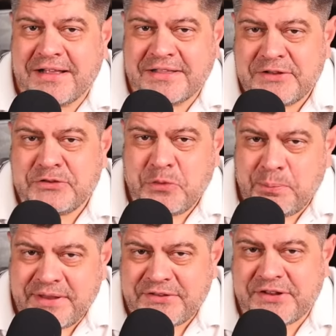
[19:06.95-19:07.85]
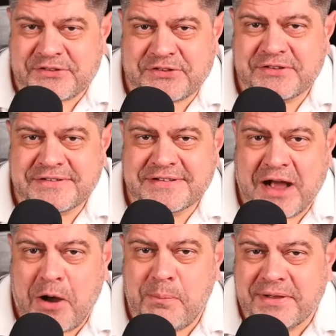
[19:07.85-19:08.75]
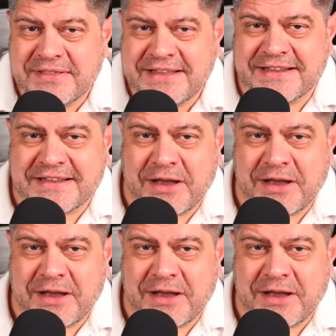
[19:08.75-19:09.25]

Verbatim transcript: Let's do business. How about that?